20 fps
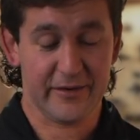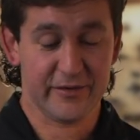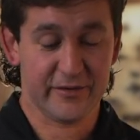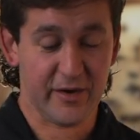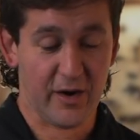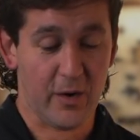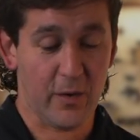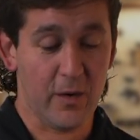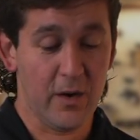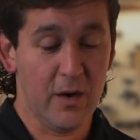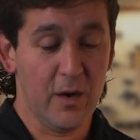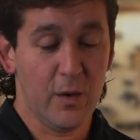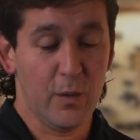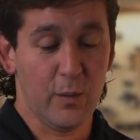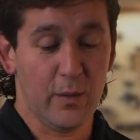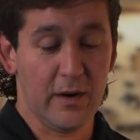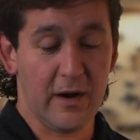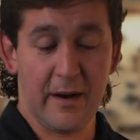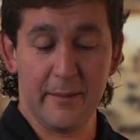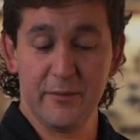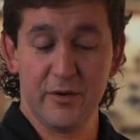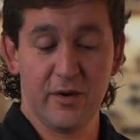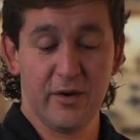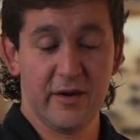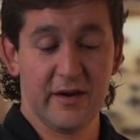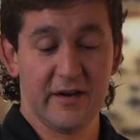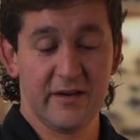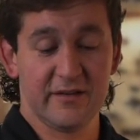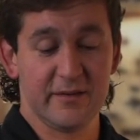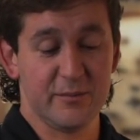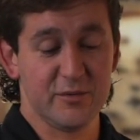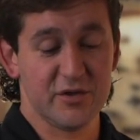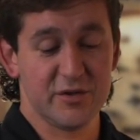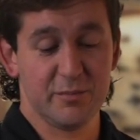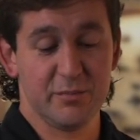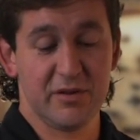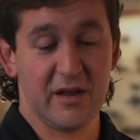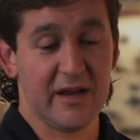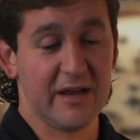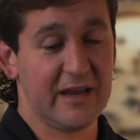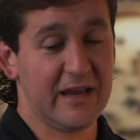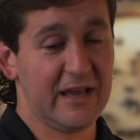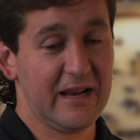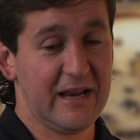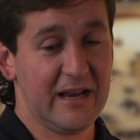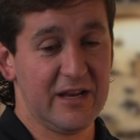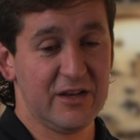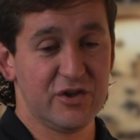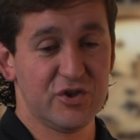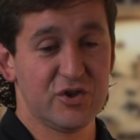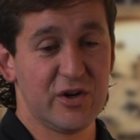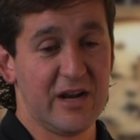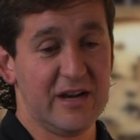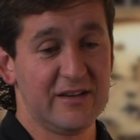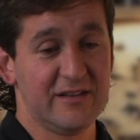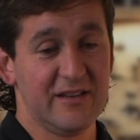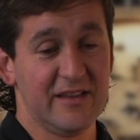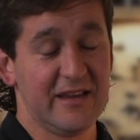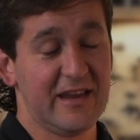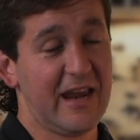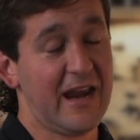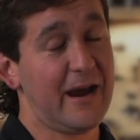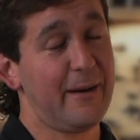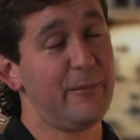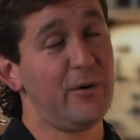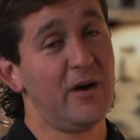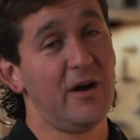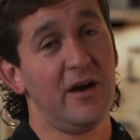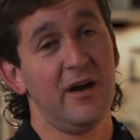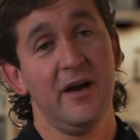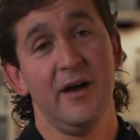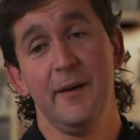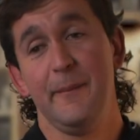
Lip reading: So what I'm doing is I'm just plugging it in straight into the camera,